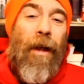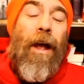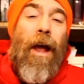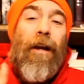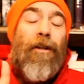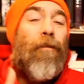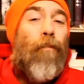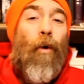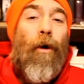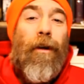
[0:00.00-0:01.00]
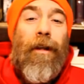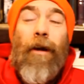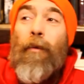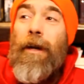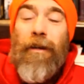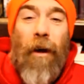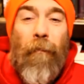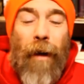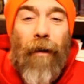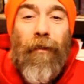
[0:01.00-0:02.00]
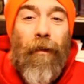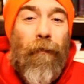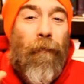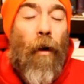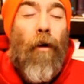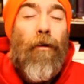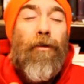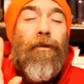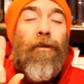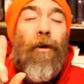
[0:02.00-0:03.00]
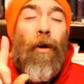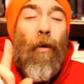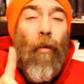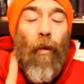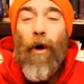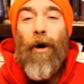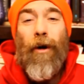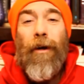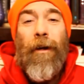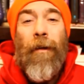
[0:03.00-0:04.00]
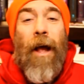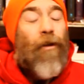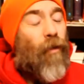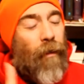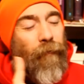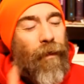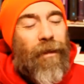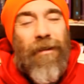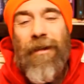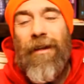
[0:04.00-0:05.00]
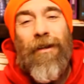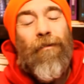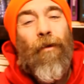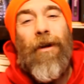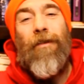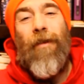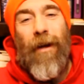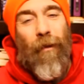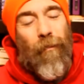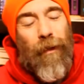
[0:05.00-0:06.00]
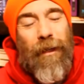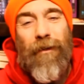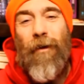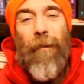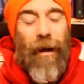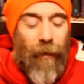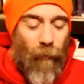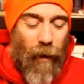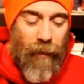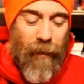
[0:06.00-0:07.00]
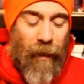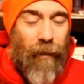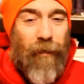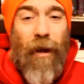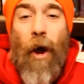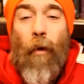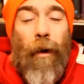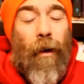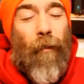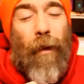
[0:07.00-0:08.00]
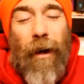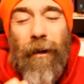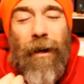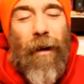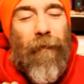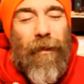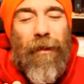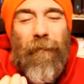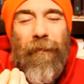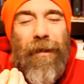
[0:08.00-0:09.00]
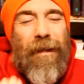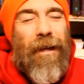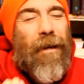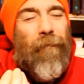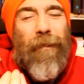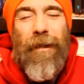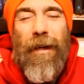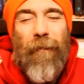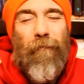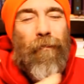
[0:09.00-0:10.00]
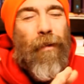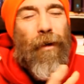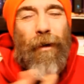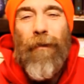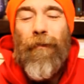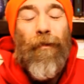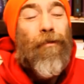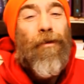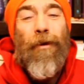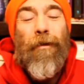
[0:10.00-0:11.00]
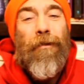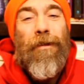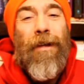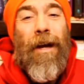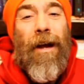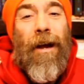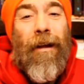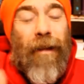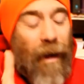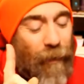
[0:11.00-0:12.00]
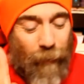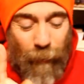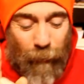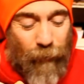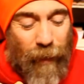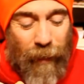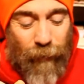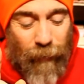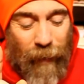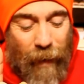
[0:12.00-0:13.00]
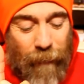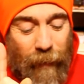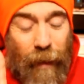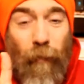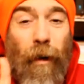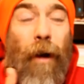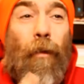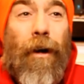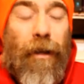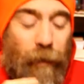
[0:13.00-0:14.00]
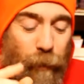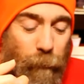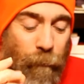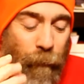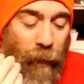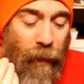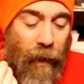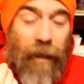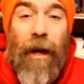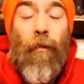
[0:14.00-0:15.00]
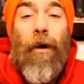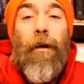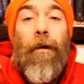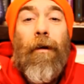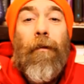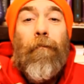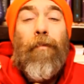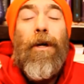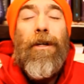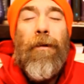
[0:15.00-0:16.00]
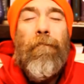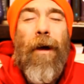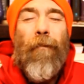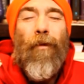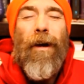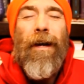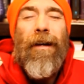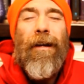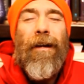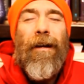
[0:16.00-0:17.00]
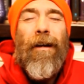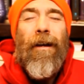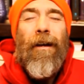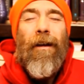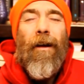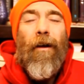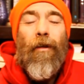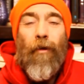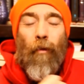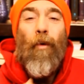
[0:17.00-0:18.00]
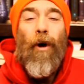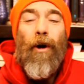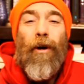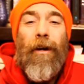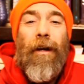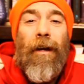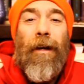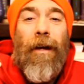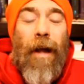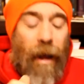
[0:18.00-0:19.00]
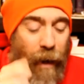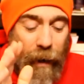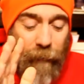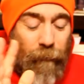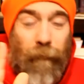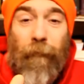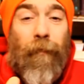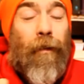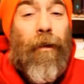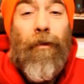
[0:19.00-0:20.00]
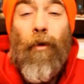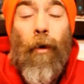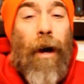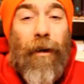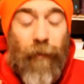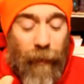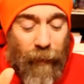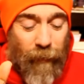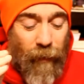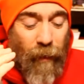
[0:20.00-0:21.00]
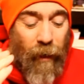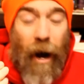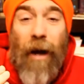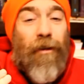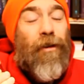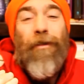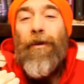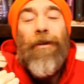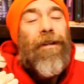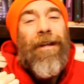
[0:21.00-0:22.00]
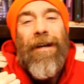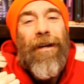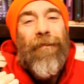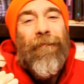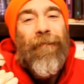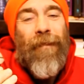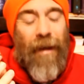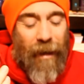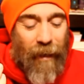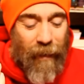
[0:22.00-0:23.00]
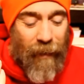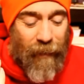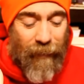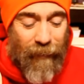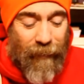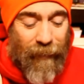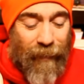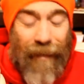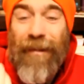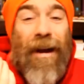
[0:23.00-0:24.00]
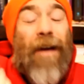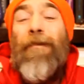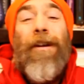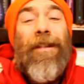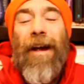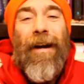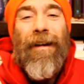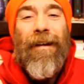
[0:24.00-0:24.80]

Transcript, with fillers: and it's important that we dump out the false word. So if you didn't see this morning's video, please go back and watch that. It's, we, we uncovered some deep, deep, beautiful truths that I know will change your life. And what I want to do is I want to put to memory the word. And for the Zoroastrians, Asha 13 it is it's everything.